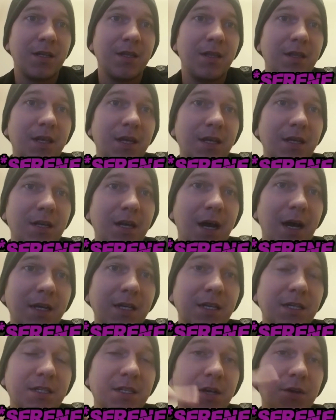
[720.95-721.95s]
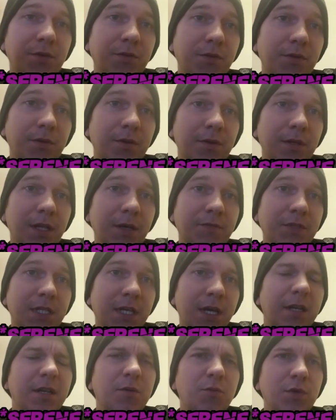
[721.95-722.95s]
then I can tear through their left
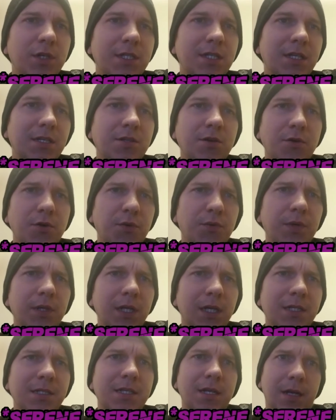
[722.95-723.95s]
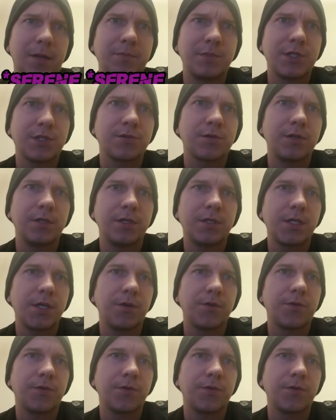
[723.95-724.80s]
side. And once they start to realize that I'm just going to tear